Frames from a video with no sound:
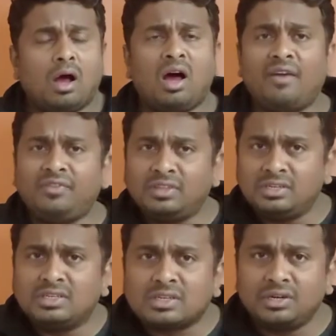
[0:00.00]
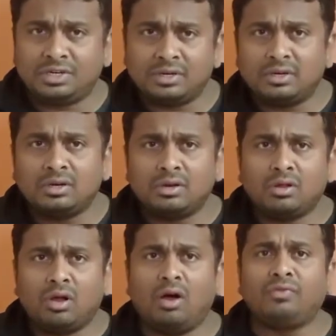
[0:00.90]
after the discussion
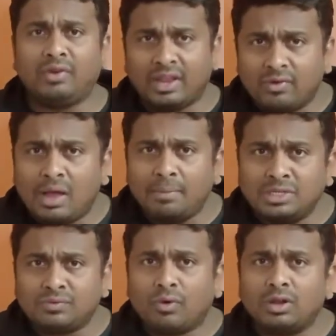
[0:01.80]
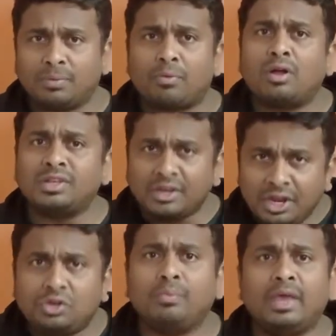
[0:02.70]
of the requirements what the project
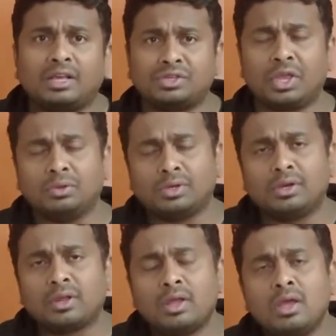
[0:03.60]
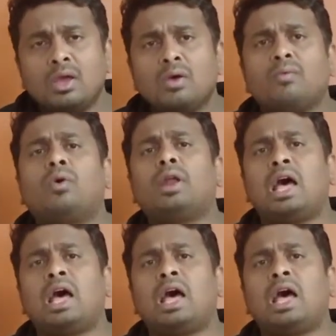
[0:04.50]
need to be executed, what